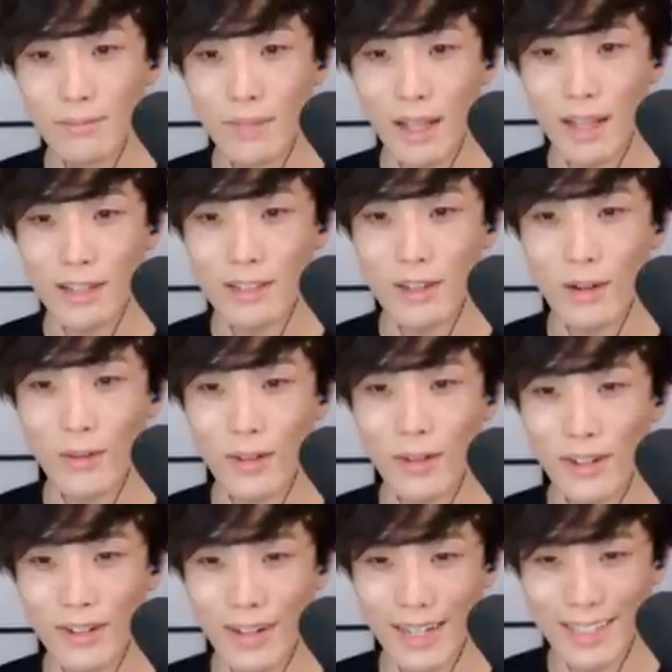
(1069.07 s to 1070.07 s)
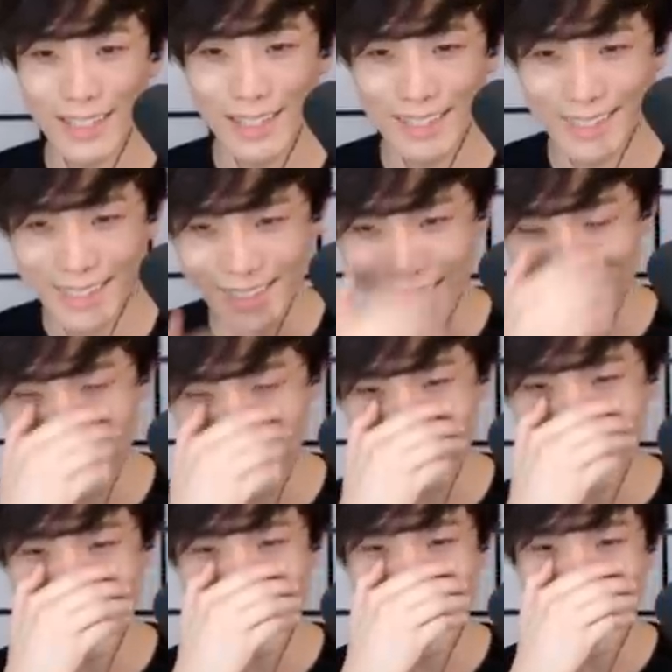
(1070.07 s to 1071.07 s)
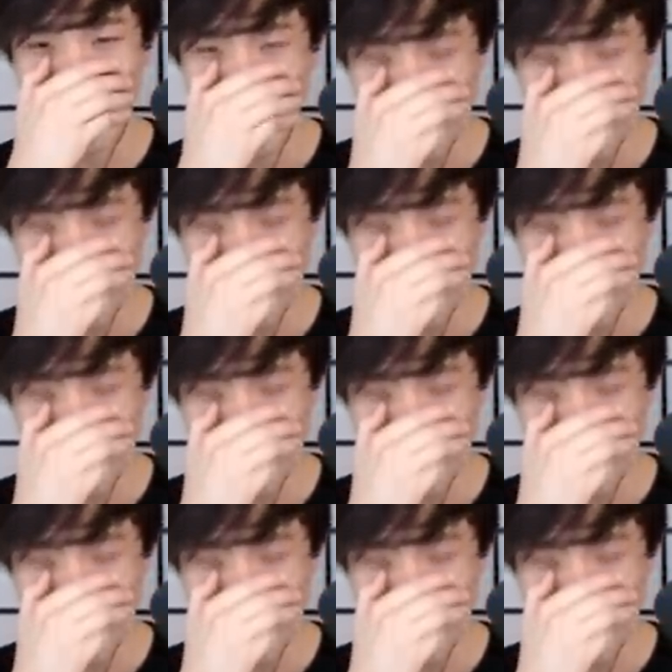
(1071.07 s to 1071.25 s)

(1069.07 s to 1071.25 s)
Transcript: I don't regret killing you 3 times.